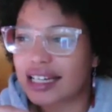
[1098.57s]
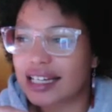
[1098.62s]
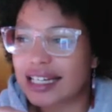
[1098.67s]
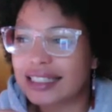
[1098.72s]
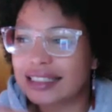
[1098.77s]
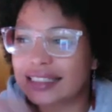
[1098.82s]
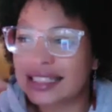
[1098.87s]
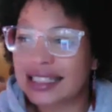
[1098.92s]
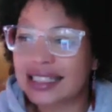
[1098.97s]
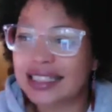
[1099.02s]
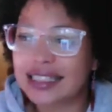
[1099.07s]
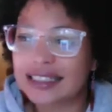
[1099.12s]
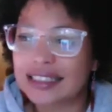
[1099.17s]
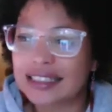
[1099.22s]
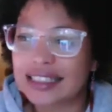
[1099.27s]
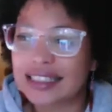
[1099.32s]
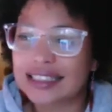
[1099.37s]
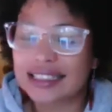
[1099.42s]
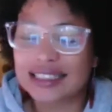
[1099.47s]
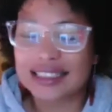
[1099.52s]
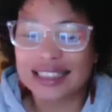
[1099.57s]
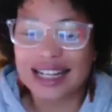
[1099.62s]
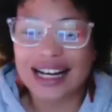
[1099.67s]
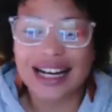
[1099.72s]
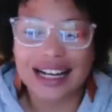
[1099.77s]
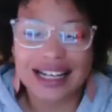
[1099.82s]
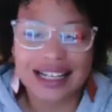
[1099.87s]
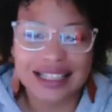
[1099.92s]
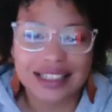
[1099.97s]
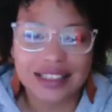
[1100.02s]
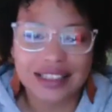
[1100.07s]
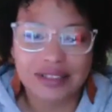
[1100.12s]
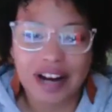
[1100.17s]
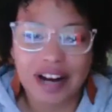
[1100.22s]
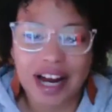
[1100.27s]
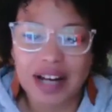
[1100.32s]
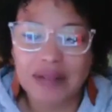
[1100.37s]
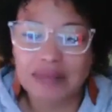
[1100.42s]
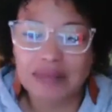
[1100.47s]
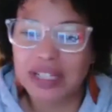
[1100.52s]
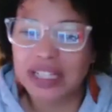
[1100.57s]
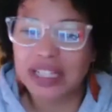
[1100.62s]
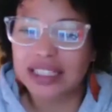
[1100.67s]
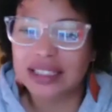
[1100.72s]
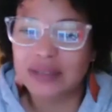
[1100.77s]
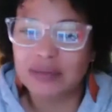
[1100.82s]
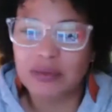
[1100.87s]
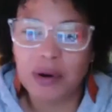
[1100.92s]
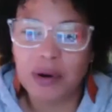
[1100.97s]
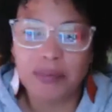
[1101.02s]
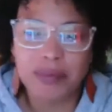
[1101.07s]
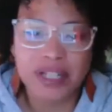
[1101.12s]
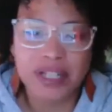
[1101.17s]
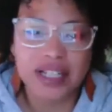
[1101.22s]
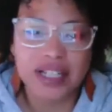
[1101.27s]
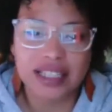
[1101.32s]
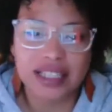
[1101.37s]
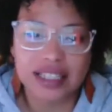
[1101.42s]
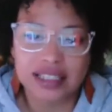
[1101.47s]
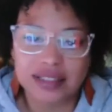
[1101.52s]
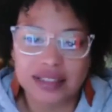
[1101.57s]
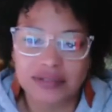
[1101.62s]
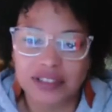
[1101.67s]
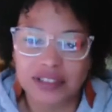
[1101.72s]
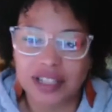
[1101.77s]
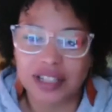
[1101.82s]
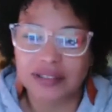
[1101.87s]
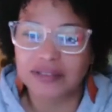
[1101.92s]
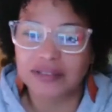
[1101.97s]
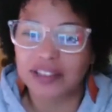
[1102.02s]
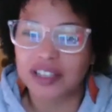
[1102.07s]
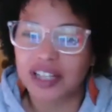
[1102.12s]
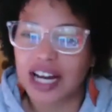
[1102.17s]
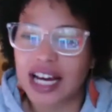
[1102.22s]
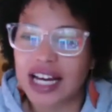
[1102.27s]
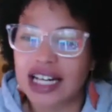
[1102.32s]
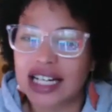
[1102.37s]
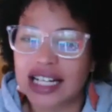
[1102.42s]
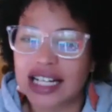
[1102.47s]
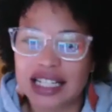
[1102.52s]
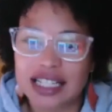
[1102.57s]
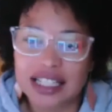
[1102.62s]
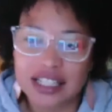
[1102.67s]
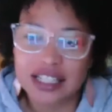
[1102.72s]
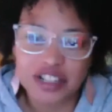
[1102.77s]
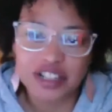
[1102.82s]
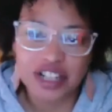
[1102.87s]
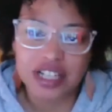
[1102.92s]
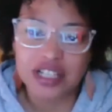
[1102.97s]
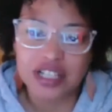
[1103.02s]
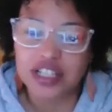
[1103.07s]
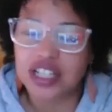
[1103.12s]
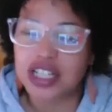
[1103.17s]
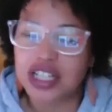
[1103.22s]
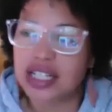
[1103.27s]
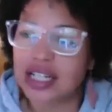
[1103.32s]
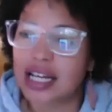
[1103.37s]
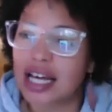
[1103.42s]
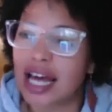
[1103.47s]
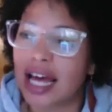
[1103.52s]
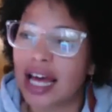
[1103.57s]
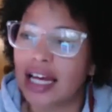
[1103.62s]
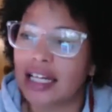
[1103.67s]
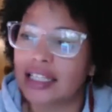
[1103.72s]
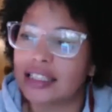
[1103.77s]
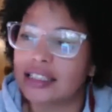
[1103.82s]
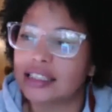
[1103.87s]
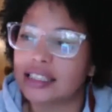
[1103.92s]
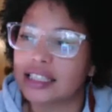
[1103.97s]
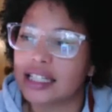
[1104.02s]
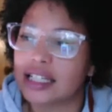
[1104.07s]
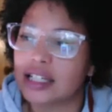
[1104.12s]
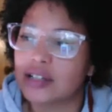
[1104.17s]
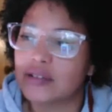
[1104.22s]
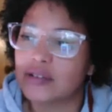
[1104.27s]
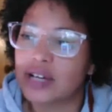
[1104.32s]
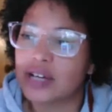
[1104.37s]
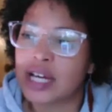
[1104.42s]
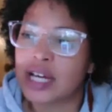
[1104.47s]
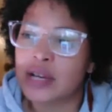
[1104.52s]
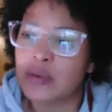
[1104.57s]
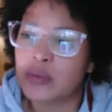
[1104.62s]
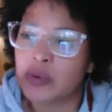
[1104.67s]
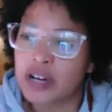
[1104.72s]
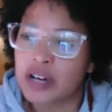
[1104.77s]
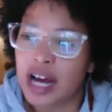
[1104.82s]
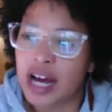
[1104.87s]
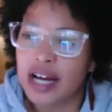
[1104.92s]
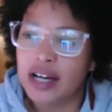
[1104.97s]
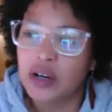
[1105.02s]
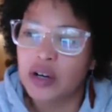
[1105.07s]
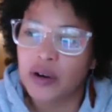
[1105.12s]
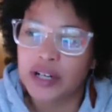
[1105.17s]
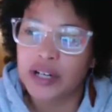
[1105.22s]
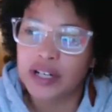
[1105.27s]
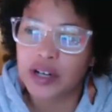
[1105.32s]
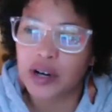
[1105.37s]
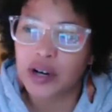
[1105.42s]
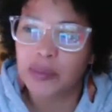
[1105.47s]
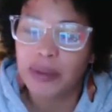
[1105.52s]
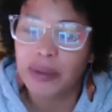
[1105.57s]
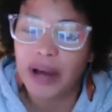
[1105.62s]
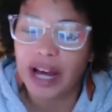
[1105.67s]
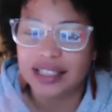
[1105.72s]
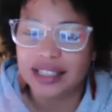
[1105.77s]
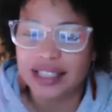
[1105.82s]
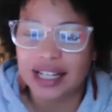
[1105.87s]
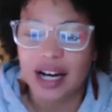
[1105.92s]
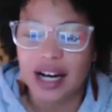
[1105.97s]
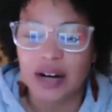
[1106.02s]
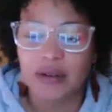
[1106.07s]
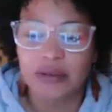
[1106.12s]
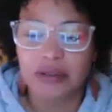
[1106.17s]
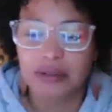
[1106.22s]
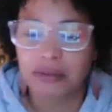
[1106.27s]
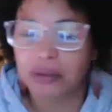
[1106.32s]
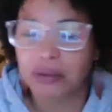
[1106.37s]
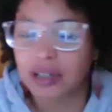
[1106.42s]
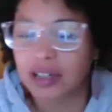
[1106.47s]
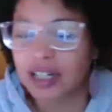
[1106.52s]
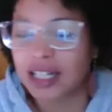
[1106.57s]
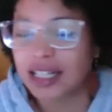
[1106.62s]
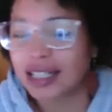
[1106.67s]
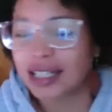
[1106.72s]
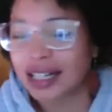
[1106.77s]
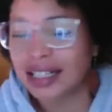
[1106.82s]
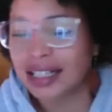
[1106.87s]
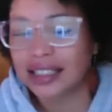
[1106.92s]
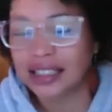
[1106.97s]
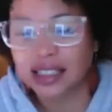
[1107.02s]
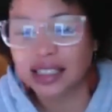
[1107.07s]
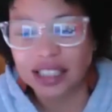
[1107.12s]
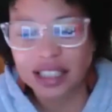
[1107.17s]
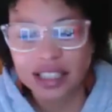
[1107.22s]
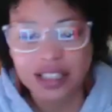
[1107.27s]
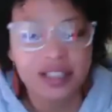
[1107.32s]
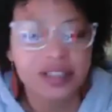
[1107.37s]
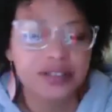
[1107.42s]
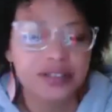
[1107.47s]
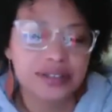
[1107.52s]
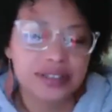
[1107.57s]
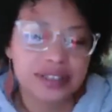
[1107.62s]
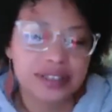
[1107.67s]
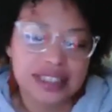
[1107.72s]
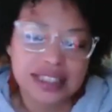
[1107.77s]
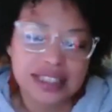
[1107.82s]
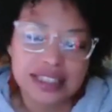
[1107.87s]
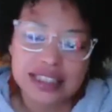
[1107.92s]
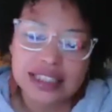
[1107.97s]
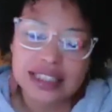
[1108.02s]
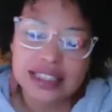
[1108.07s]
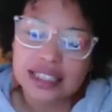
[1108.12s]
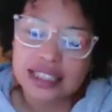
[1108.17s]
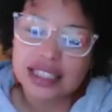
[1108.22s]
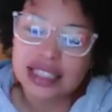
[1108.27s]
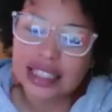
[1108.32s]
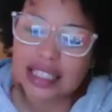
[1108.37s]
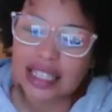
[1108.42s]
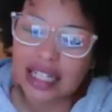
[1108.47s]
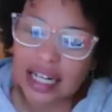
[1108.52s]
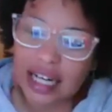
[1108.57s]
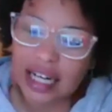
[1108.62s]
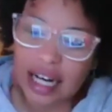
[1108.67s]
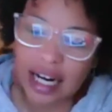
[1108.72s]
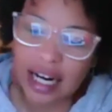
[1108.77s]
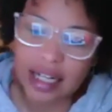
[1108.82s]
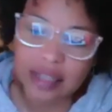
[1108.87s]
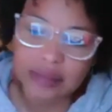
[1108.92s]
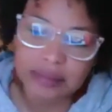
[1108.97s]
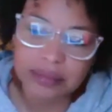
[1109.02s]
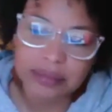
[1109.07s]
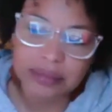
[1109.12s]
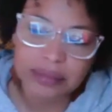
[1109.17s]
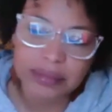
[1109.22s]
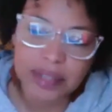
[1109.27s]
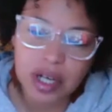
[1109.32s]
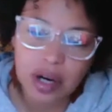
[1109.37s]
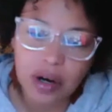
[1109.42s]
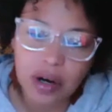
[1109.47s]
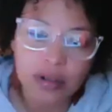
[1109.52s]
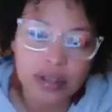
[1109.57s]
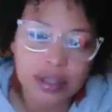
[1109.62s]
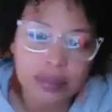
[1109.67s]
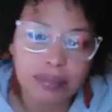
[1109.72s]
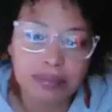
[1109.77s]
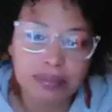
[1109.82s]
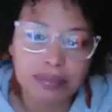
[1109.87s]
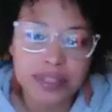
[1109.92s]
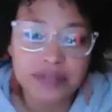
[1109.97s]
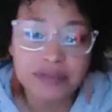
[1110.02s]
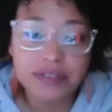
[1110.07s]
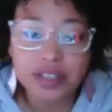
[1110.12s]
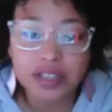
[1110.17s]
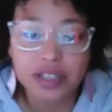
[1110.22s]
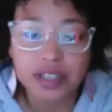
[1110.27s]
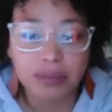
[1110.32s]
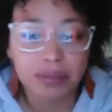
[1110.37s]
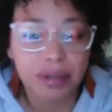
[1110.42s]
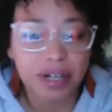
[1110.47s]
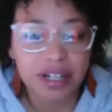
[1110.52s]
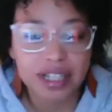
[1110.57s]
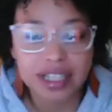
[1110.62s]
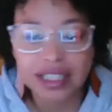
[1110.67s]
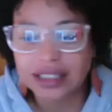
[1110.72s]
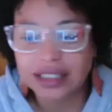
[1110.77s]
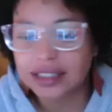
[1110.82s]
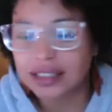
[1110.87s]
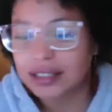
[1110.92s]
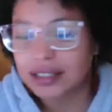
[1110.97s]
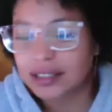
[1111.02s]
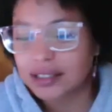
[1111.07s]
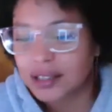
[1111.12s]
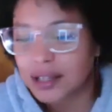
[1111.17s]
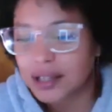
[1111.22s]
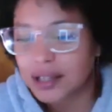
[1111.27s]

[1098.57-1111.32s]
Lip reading: Is a lie, right? Because it won't be like this forever, and it is changing, and we're not going to go back to how we were, and that is good news. The only difficult part is